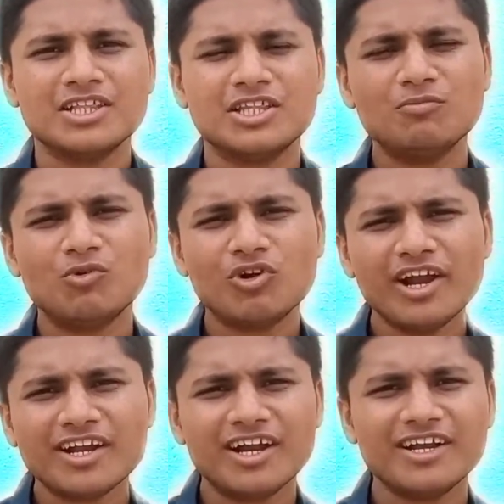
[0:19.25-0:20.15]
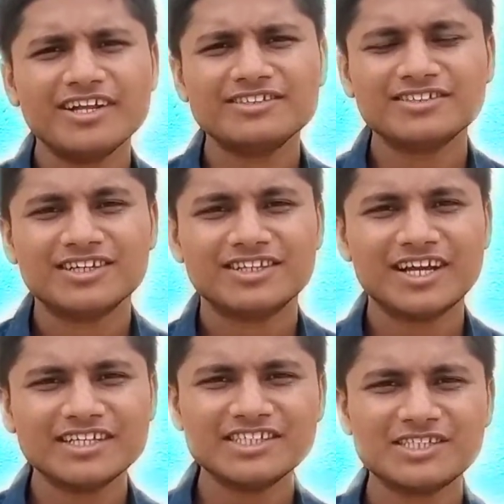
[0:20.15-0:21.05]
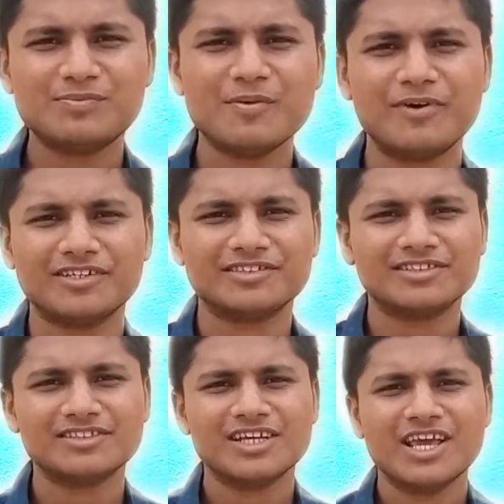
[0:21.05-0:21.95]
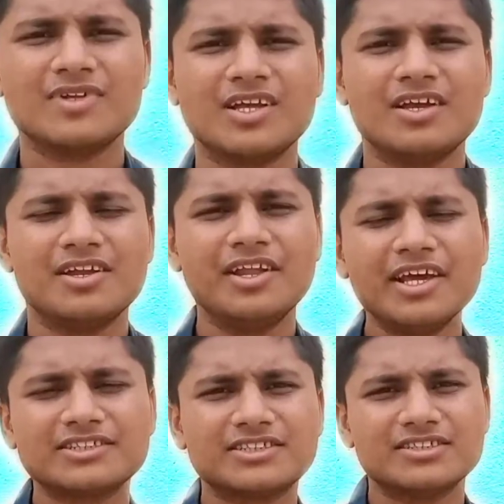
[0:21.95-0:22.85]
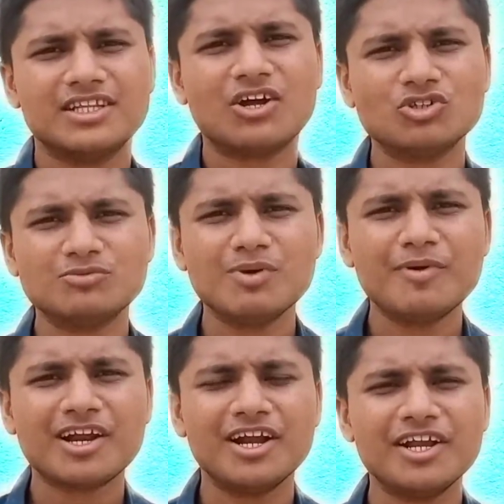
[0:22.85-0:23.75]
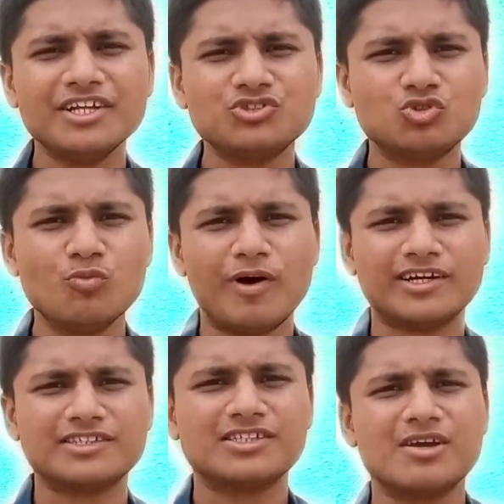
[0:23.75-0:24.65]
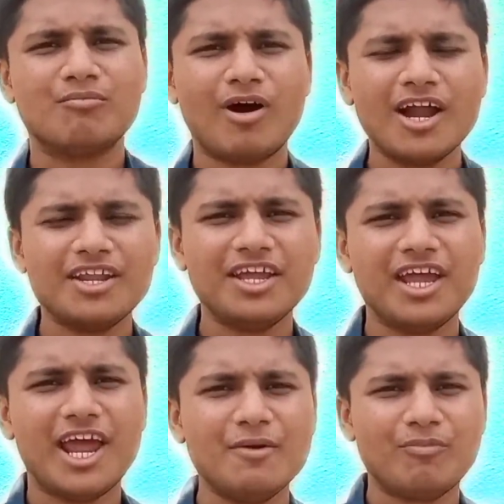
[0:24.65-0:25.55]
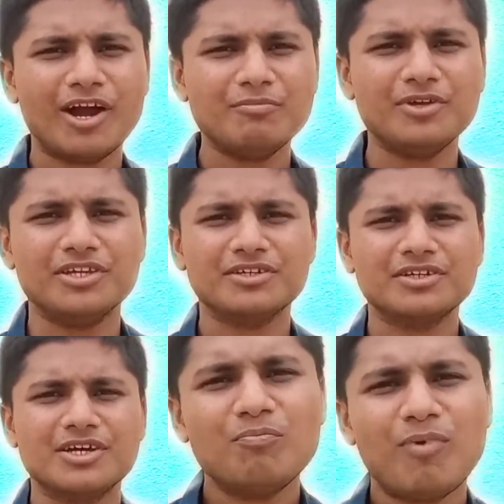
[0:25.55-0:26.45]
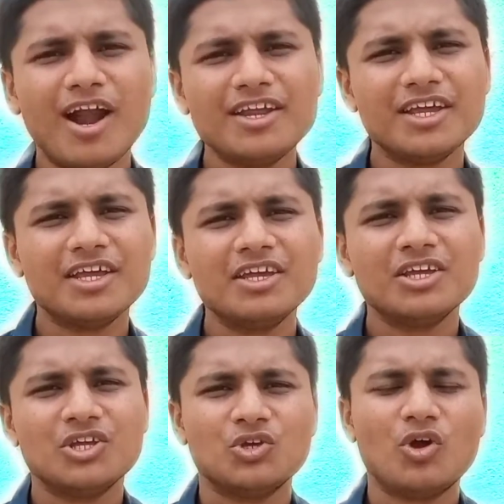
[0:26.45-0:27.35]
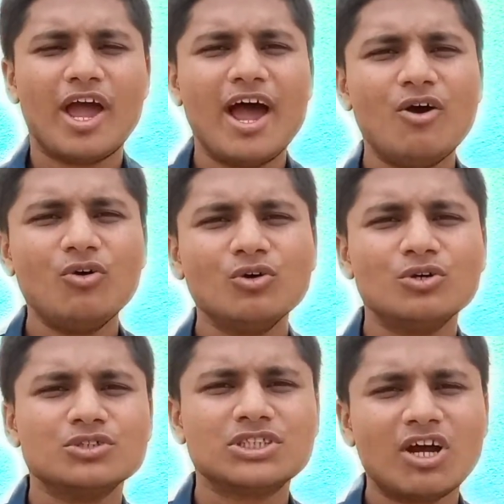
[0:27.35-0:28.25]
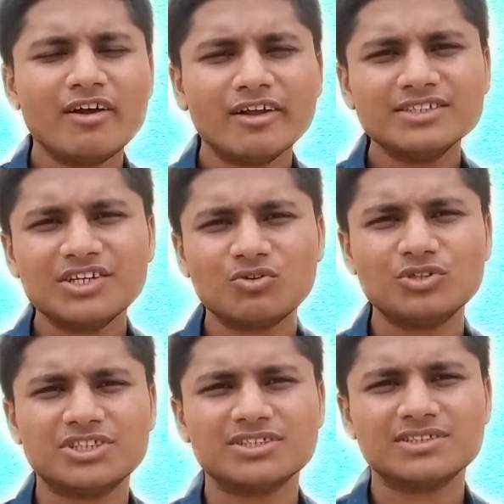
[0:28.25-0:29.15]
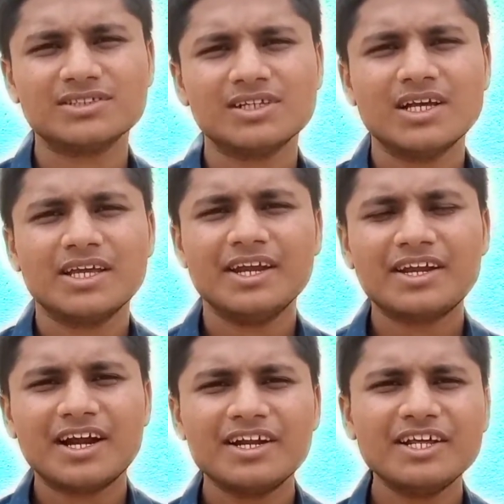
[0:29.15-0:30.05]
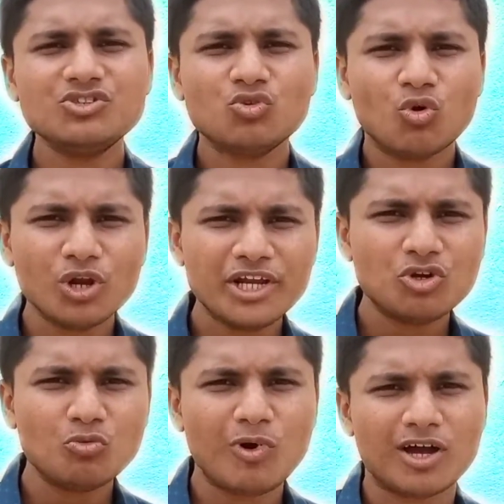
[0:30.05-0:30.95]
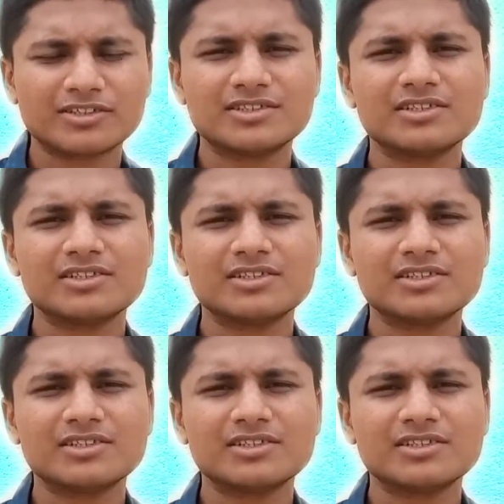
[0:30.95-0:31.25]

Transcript: The booklet contains 36 papers. Next, the question paper contains two parts, part A and part B. Part A, you have short answer questions. It contains only 2 marks.